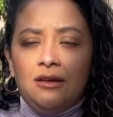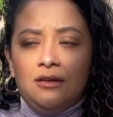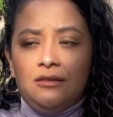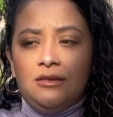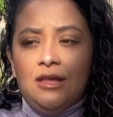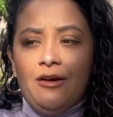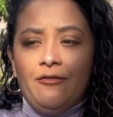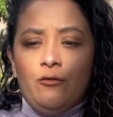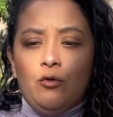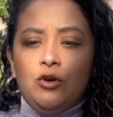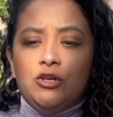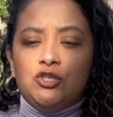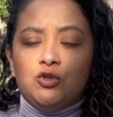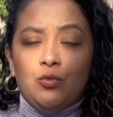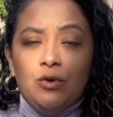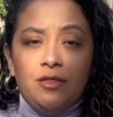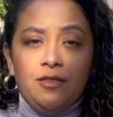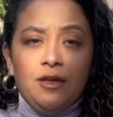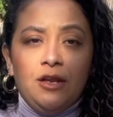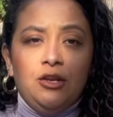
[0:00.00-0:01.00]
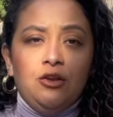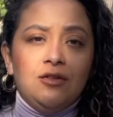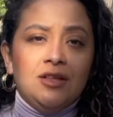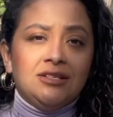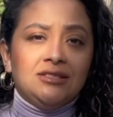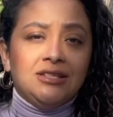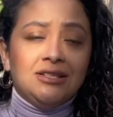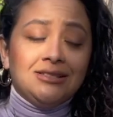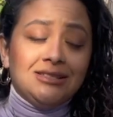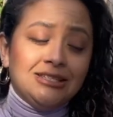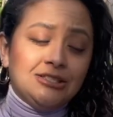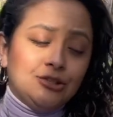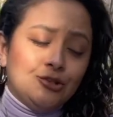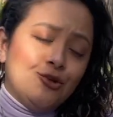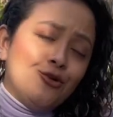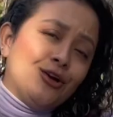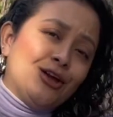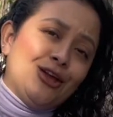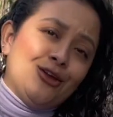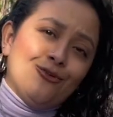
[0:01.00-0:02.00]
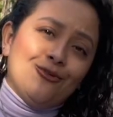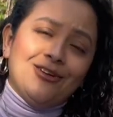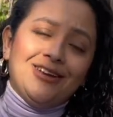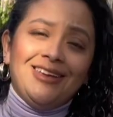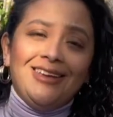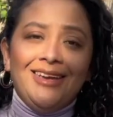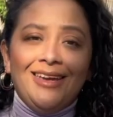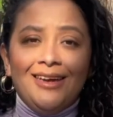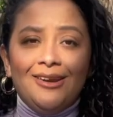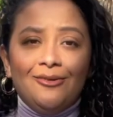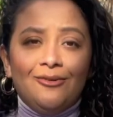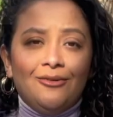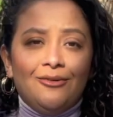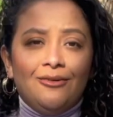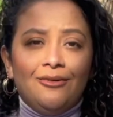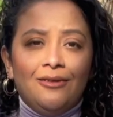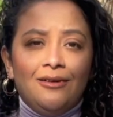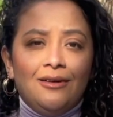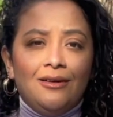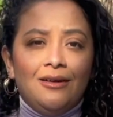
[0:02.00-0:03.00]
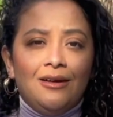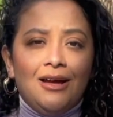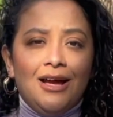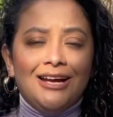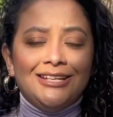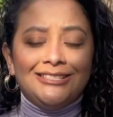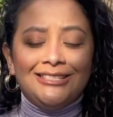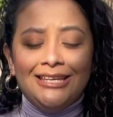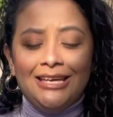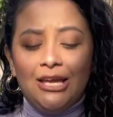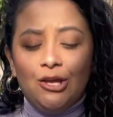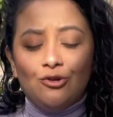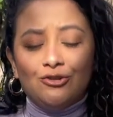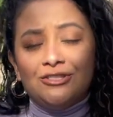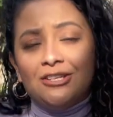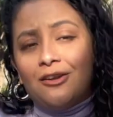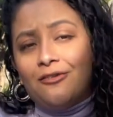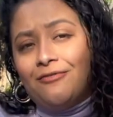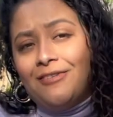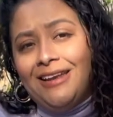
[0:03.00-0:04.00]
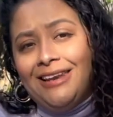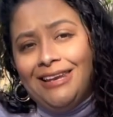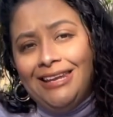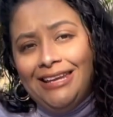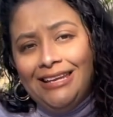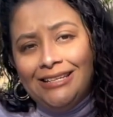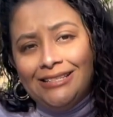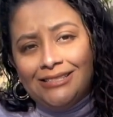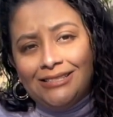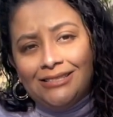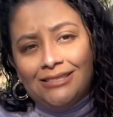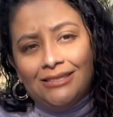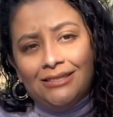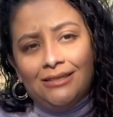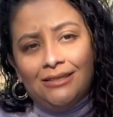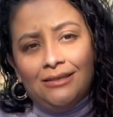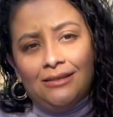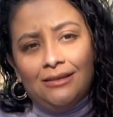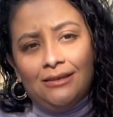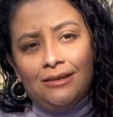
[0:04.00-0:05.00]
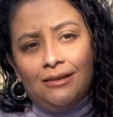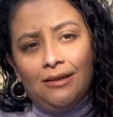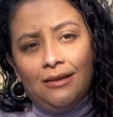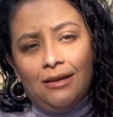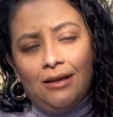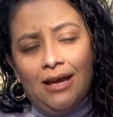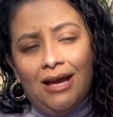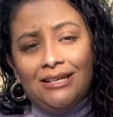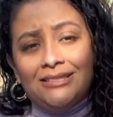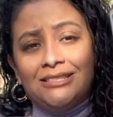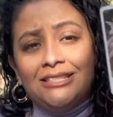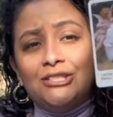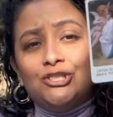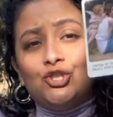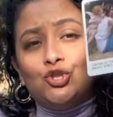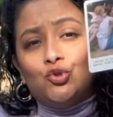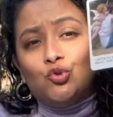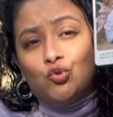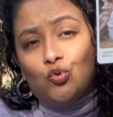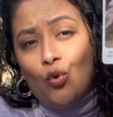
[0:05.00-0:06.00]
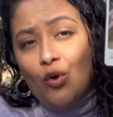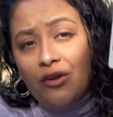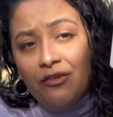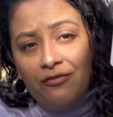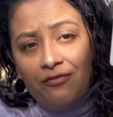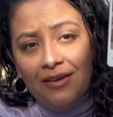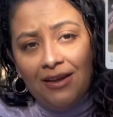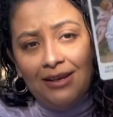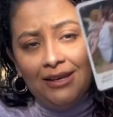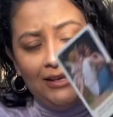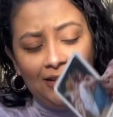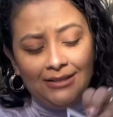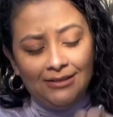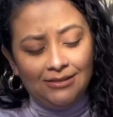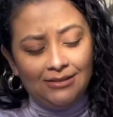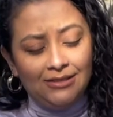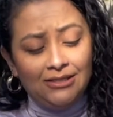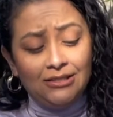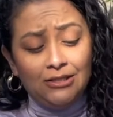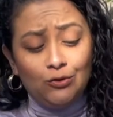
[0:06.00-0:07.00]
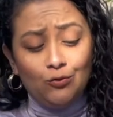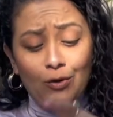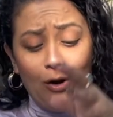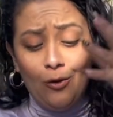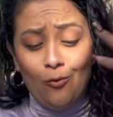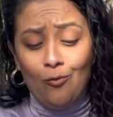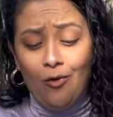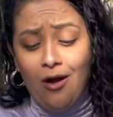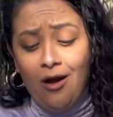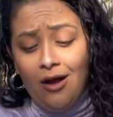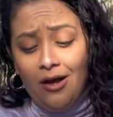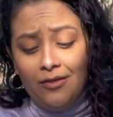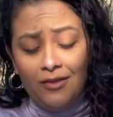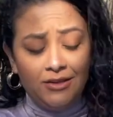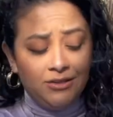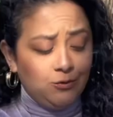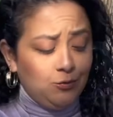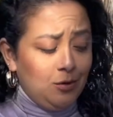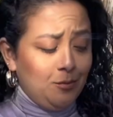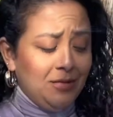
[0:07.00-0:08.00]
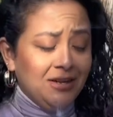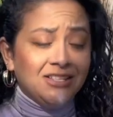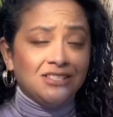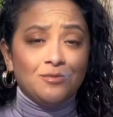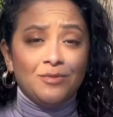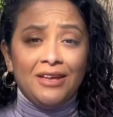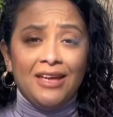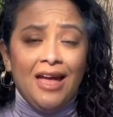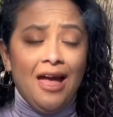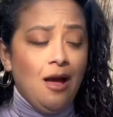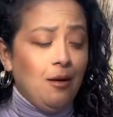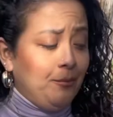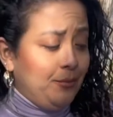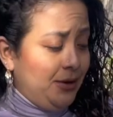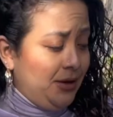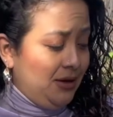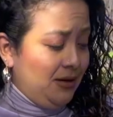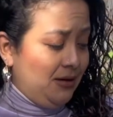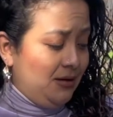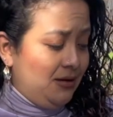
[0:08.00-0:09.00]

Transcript: that voice within you that says, eso es lo que yo quiero. Así quiero ser feliz. Así soy feliz. This is what I want. This is what makes me happy.